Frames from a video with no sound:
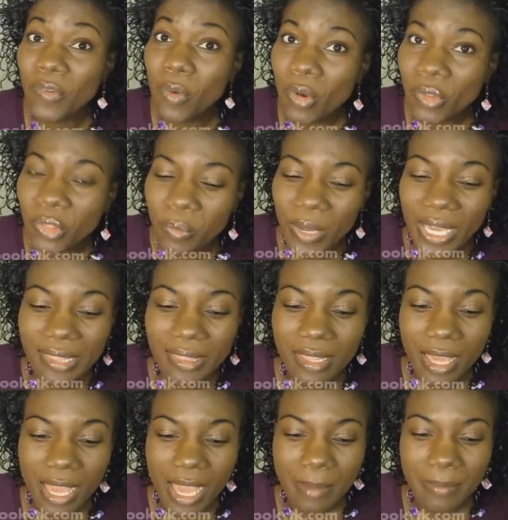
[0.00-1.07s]
forthwith
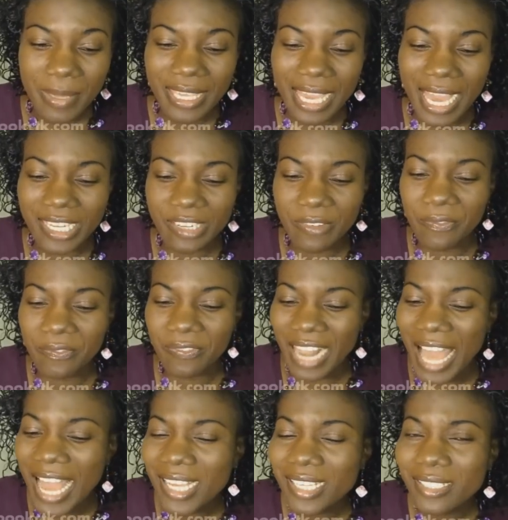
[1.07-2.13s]
began
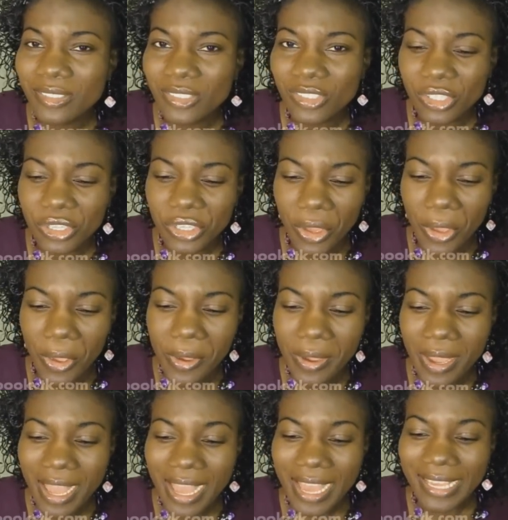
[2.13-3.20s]
flagons to
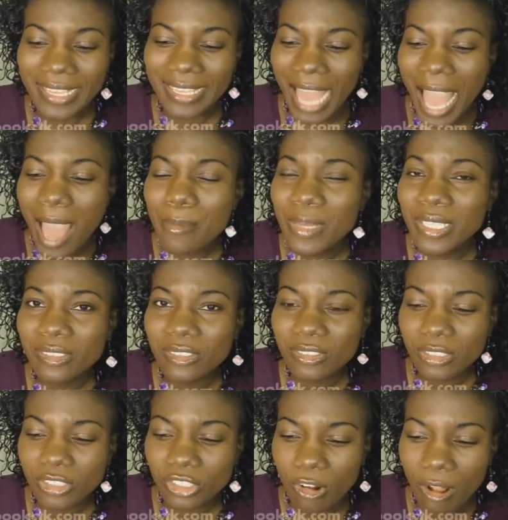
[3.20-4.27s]
go, gammons
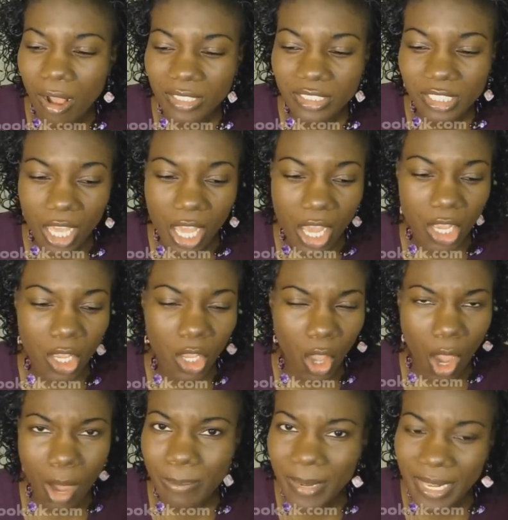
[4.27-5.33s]
to trot,
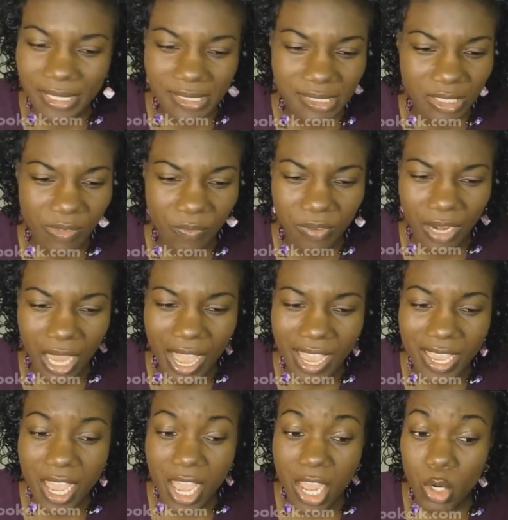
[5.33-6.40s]
goblets to
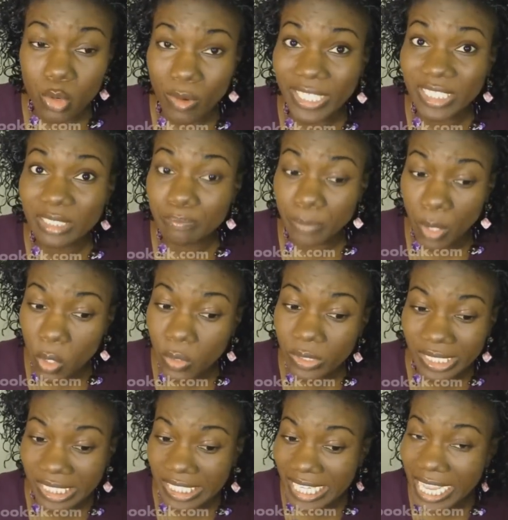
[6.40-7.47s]
fly, great
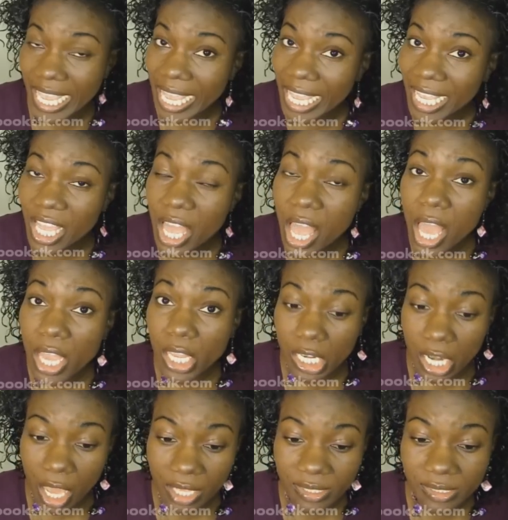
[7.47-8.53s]
bowls to ting,
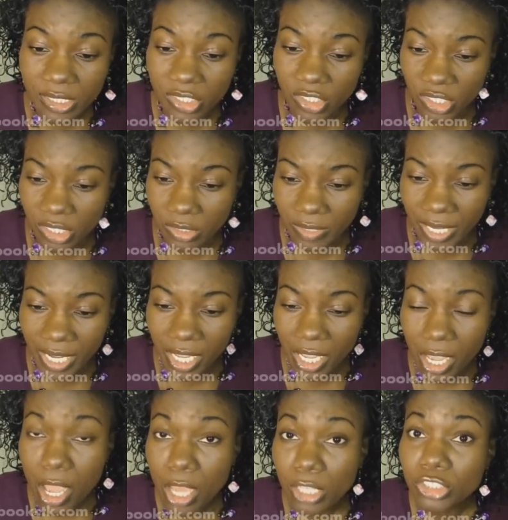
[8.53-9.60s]
glasses to
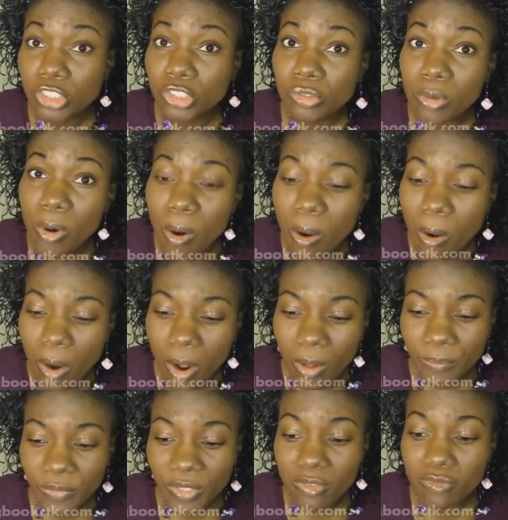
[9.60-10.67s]
ring, draw,
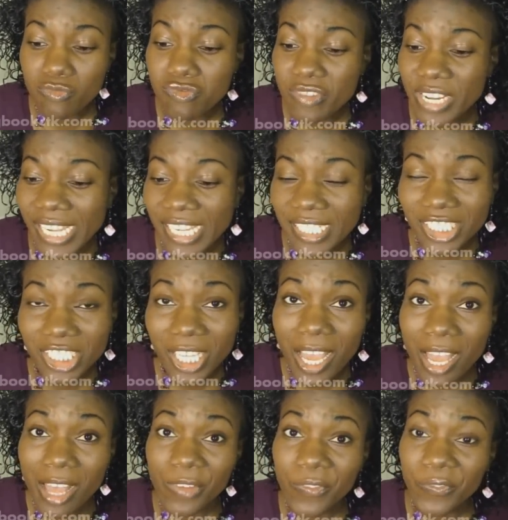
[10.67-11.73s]
reach,
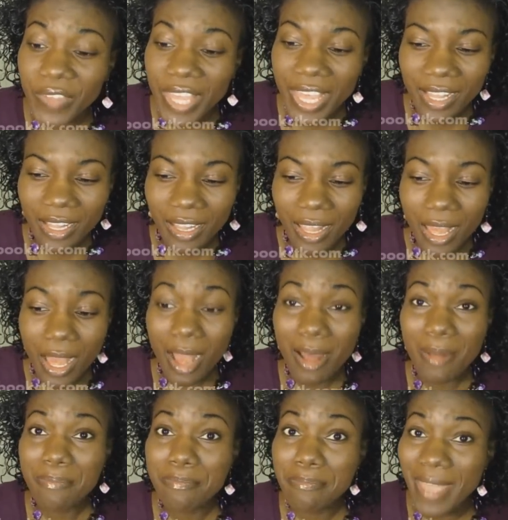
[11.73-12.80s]
fill,
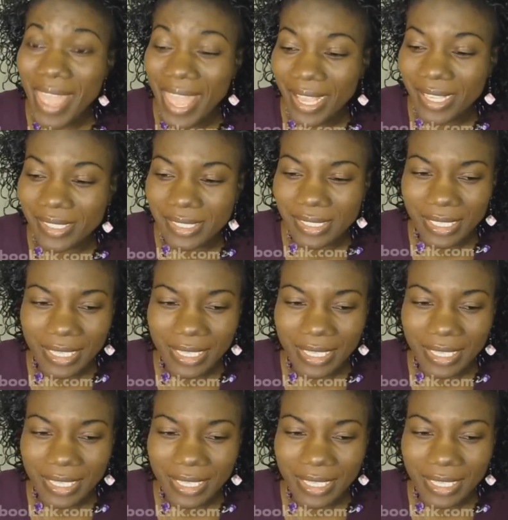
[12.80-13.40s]
mix,